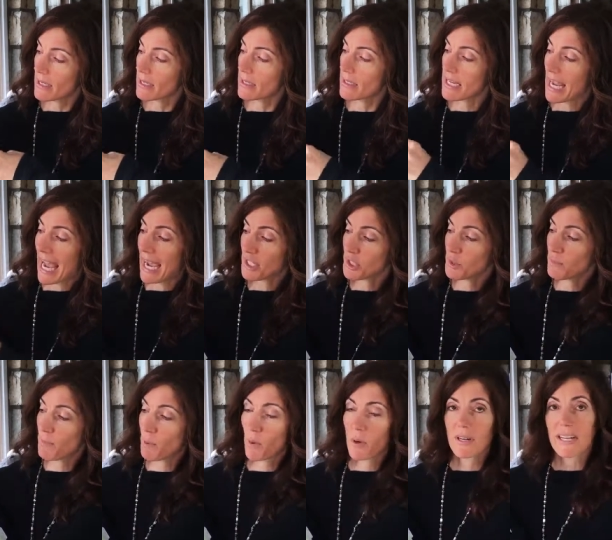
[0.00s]

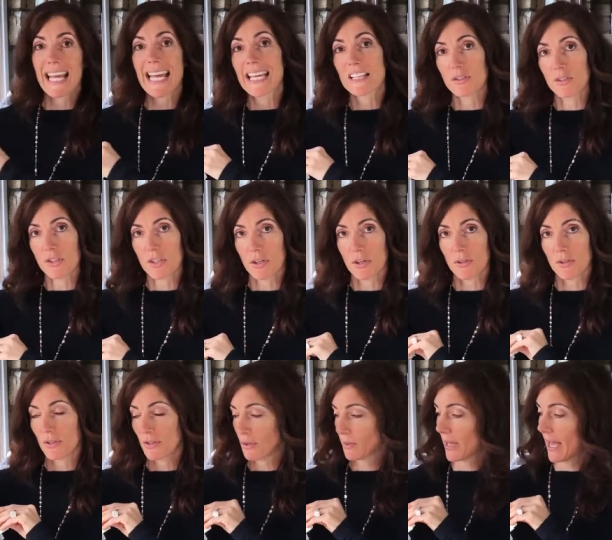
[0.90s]
dashboard
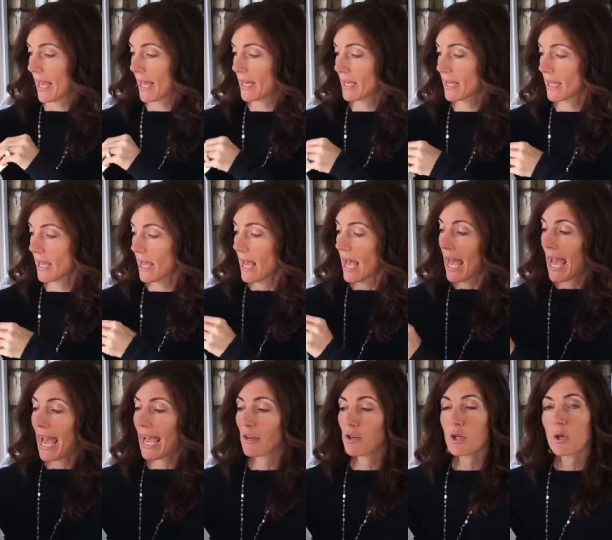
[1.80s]
inserts, okay?
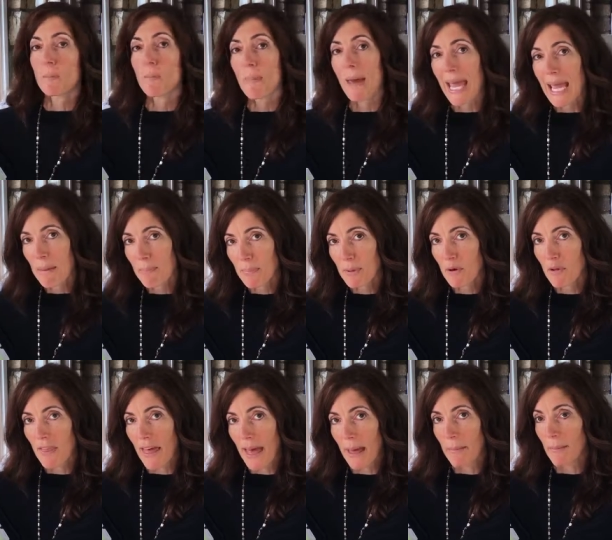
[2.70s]
And you paper
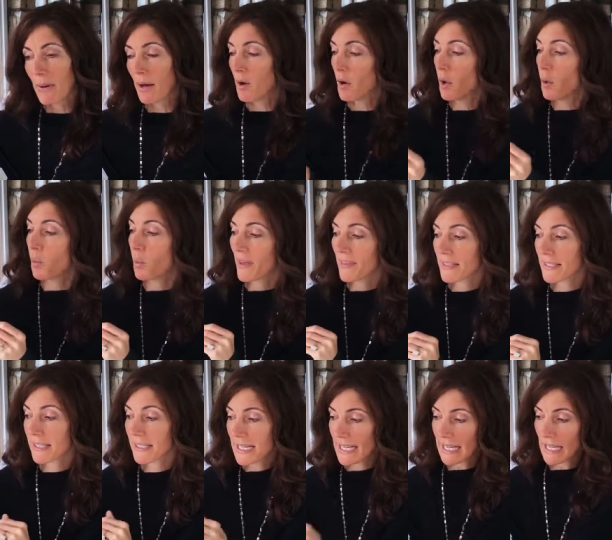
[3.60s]
them with
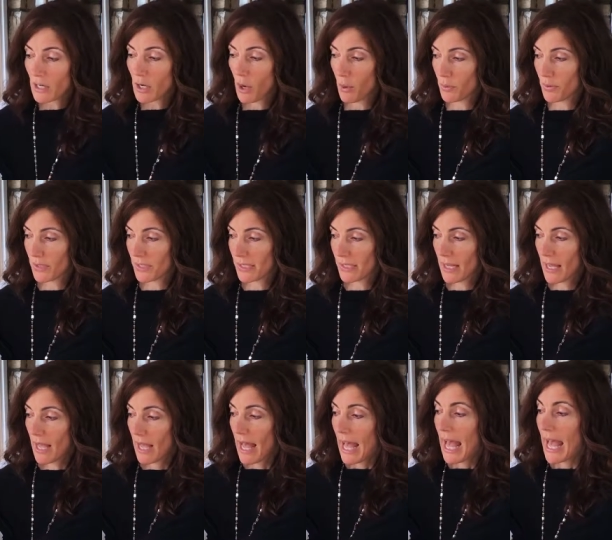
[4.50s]
sticky notes.
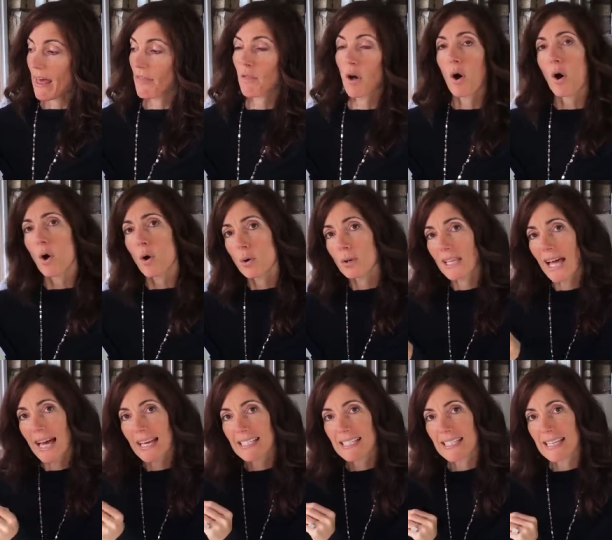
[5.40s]
And the whole
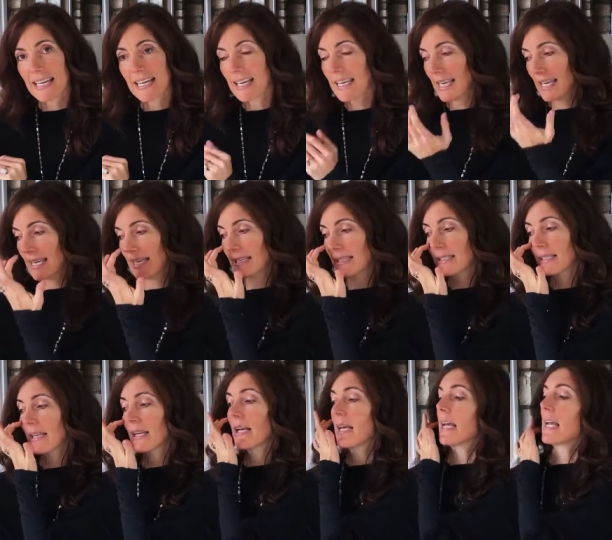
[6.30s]
idea is
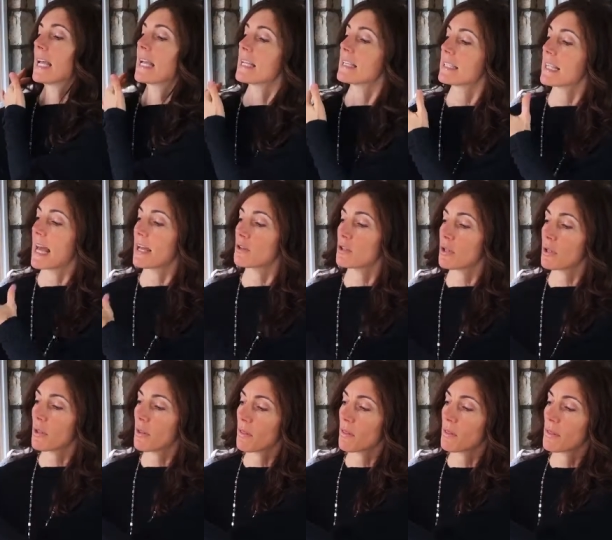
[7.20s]
that
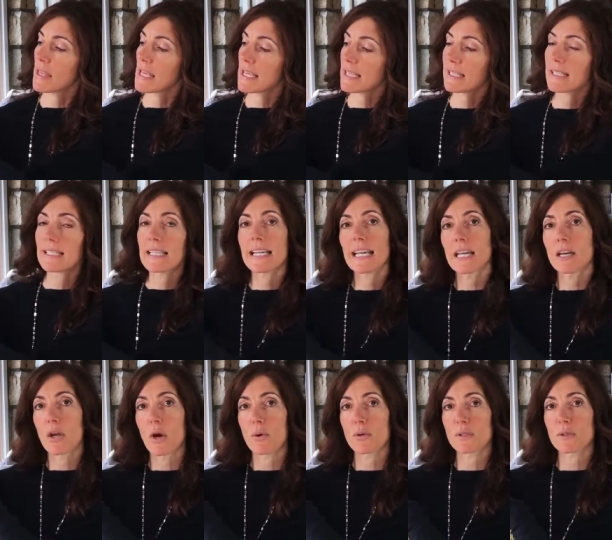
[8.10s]
these sticky
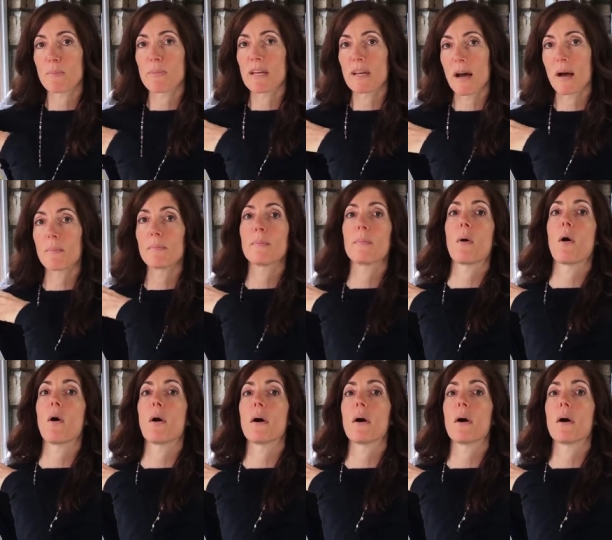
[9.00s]
notes become